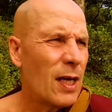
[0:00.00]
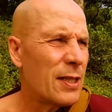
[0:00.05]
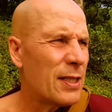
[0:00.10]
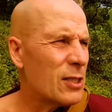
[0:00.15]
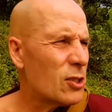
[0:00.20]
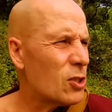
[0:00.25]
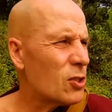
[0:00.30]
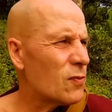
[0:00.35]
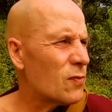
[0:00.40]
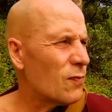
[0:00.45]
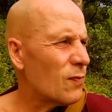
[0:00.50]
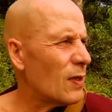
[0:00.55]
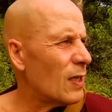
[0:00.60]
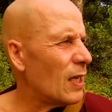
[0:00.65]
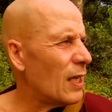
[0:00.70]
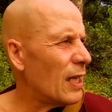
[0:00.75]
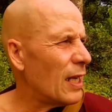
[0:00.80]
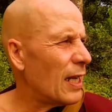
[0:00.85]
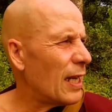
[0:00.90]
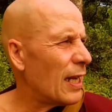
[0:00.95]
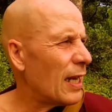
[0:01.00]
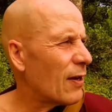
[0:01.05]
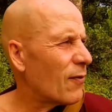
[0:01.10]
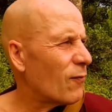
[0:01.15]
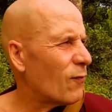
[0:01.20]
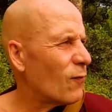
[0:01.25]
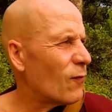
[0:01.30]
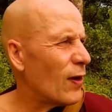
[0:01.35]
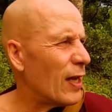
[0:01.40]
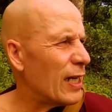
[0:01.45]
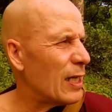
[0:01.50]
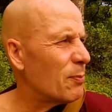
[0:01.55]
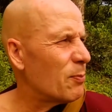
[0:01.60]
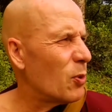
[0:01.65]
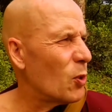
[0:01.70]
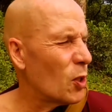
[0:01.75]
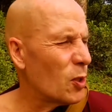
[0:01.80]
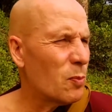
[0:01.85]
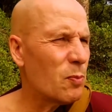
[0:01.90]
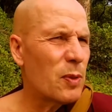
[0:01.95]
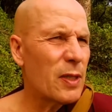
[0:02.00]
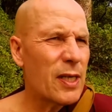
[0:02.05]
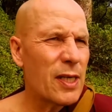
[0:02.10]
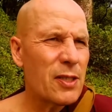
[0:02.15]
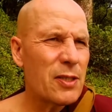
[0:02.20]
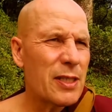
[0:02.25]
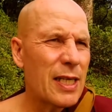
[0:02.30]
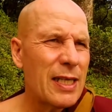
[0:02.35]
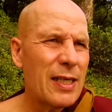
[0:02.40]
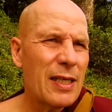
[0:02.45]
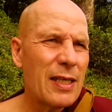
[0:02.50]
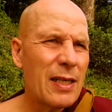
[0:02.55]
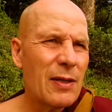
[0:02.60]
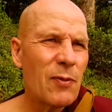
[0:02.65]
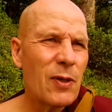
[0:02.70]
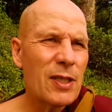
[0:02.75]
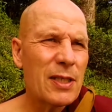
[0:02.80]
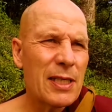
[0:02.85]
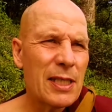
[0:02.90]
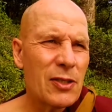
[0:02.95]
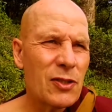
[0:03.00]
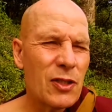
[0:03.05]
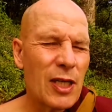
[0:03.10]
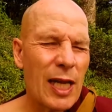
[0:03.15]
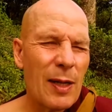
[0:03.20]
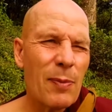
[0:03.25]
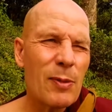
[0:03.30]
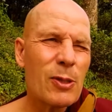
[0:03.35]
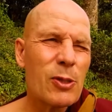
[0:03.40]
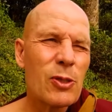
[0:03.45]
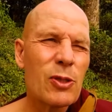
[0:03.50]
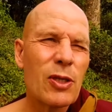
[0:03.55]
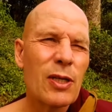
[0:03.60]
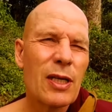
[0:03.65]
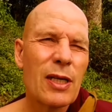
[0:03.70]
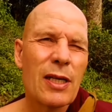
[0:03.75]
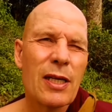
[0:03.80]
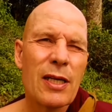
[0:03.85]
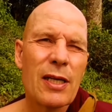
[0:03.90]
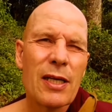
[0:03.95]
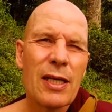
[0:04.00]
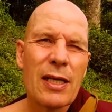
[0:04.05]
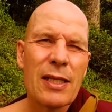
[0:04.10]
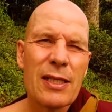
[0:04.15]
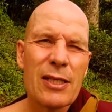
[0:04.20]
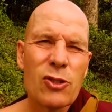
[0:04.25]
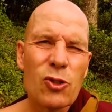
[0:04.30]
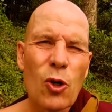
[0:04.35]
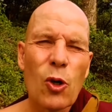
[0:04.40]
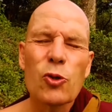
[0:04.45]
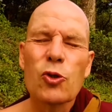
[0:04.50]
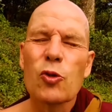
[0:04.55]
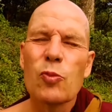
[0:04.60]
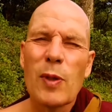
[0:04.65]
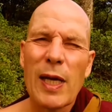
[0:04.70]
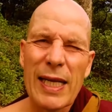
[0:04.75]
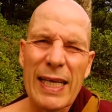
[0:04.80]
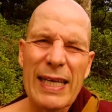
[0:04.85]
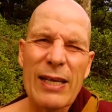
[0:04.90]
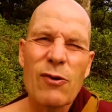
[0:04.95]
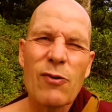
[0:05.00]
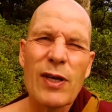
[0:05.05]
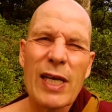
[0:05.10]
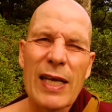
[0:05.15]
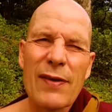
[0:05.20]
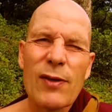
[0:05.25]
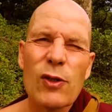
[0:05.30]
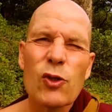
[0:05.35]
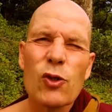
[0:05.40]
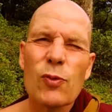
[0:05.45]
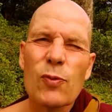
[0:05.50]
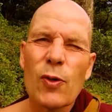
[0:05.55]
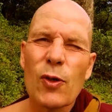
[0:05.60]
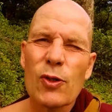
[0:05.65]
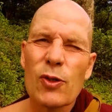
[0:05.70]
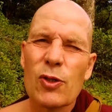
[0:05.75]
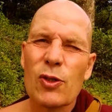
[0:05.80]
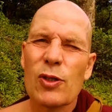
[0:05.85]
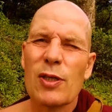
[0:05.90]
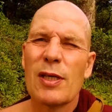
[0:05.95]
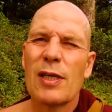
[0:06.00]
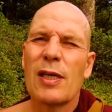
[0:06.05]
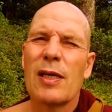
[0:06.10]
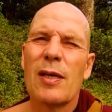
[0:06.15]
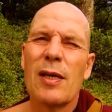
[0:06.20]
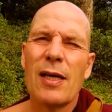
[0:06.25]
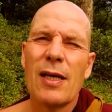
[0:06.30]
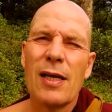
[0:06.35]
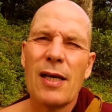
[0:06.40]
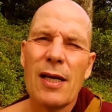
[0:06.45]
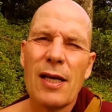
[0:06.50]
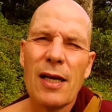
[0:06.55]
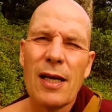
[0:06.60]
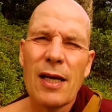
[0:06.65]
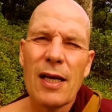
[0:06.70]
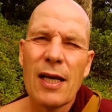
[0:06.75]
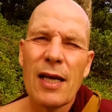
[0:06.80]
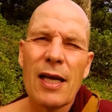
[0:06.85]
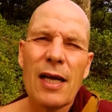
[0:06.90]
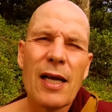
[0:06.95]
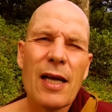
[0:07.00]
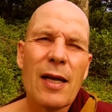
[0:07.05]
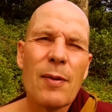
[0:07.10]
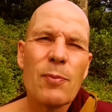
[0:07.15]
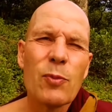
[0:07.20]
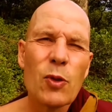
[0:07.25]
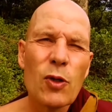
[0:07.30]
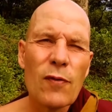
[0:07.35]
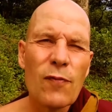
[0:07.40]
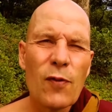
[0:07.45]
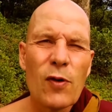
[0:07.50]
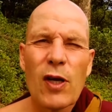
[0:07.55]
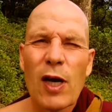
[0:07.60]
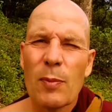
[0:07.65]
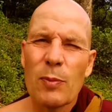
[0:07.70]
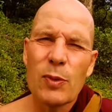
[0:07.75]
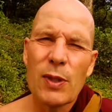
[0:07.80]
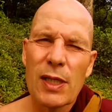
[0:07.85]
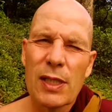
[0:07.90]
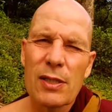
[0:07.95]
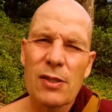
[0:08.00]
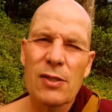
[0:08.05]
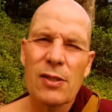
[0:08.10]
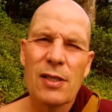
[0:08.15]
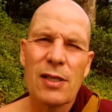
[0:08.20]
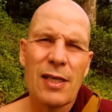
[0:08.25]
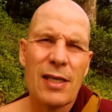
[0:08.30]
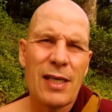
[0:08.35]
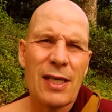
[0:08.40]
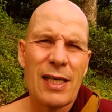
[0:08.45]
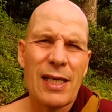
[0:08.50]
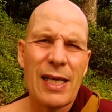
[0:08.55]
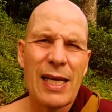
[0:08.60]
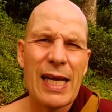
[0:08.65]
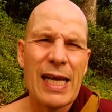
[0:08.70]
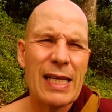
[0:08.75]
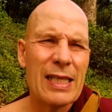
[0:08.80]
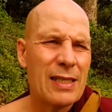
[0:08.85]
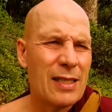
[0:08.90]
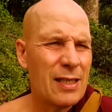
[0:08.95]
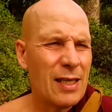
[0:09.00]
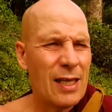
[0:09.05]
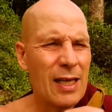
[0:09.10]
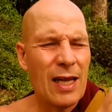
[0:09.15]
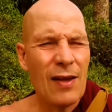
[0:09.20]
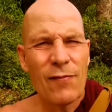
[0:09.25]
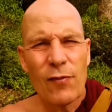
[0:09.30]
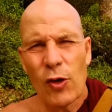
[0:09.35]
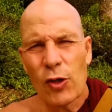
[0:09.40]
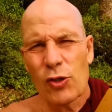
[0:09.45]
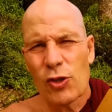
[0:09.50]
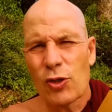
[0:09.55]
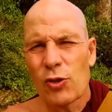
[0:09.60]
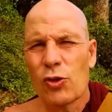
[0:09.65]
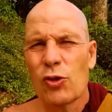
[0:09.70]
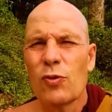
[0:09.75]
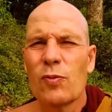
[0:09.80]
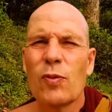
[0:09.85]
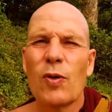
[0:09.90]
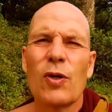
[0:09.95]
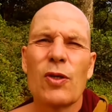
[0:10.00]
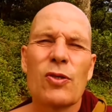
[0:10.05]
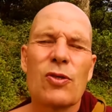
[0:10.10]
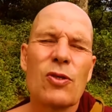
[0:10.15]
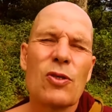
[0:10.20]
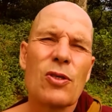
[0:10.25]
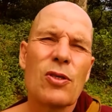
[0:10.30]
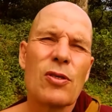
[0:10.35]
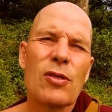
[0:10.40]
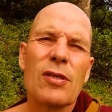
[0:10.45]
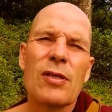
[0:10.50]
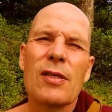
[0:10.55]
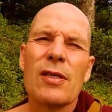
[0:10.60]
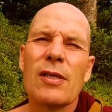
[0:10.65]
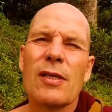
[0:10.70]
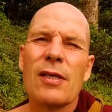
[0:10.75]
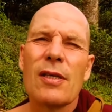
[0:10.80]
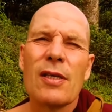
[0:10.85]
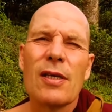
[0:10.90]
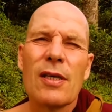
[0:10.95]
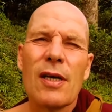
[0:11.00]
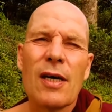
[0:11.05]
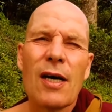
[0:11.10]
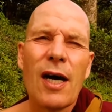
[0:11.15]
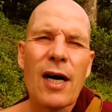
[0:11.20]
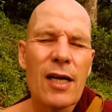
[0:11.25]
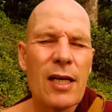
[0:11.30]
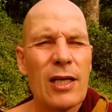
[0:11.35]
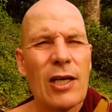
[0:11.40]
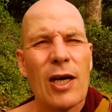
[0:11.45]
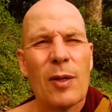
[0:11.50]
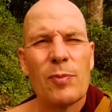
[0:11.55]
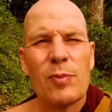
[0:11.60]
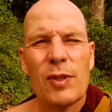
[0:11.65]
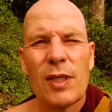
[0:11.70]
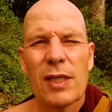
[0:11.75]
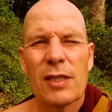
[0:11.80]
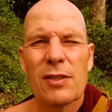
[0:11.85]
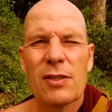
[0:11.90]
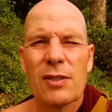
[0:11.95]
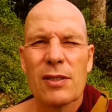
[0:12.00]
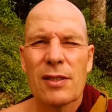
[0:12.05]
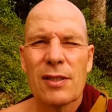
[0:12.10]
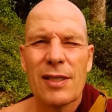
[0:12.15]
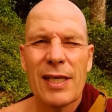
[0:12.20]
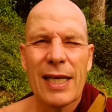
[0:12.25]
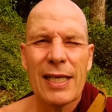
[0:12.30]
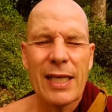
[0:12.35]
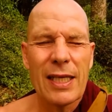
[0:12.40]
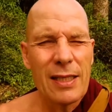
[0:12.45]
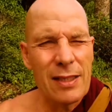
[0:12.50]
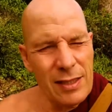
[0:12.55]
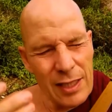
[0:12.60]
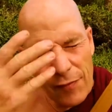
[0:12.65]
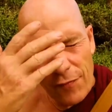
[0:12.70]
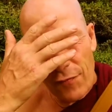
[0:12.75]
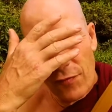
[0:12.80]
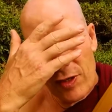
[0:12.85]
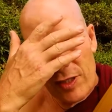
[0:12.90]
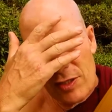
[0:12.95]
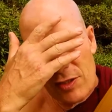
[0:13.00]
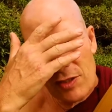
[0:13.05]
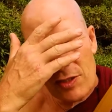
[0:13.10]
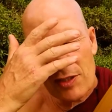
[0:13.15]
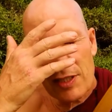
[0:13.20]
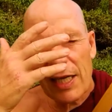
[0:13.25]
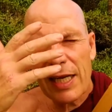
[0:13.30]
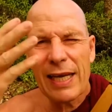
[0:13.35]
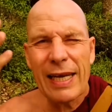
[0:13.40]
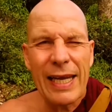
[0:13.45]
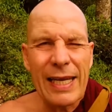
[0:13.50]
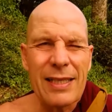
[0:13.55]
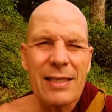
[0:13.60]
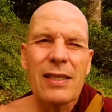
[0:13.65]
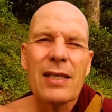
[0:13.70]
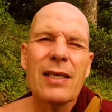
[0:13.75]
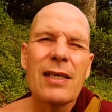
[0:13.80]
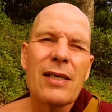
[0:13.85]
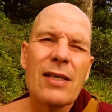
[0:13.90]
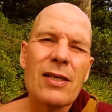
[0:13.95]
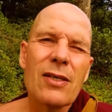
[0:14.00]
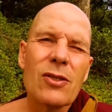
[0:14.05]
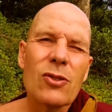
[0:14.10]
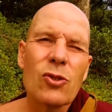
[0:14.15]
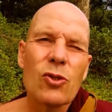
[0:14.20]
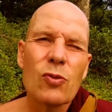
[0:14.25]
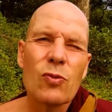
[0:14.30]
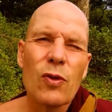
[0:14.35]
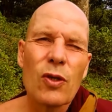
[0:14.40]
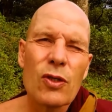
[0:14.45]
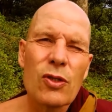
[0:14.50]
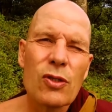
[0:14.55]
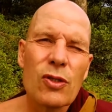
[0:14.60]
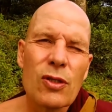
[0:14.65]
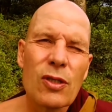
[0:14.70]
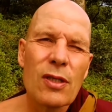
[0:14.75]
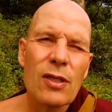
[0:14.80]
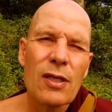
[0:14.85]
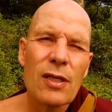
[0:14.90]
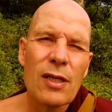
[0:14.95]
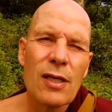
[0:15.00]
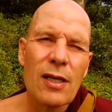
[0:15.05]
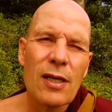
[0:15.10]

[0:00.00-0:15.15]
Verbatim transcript: Uh, this is uh, very important, because then one disables this automatic craving towards uh, beautiful objects, and aversion towards ugly objects, and indifference, neglect towards